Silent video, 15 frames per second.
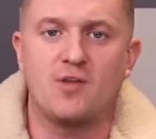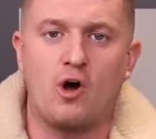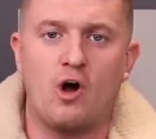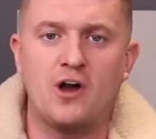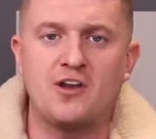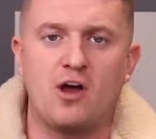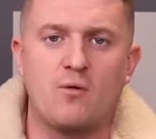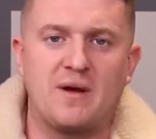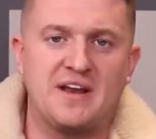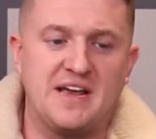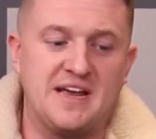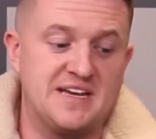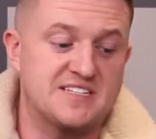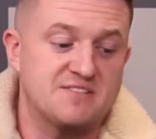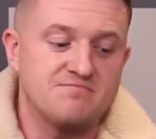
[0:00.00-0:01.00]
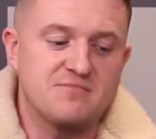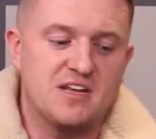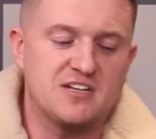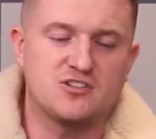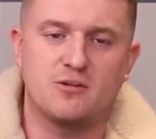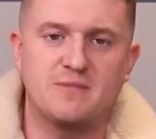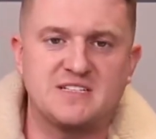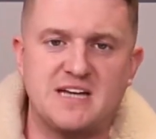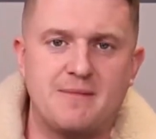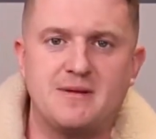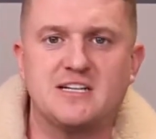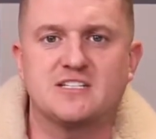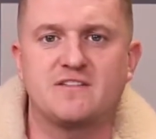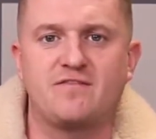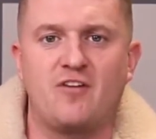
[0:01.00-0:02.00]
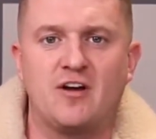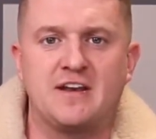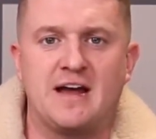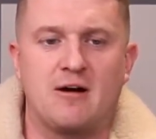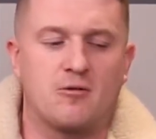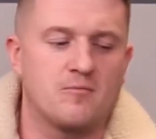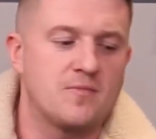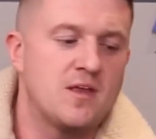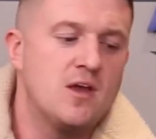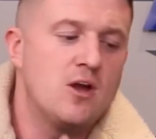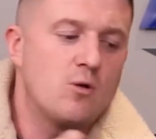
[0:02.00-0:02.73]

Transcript: I know when it is. It took me 10 minutes to find out.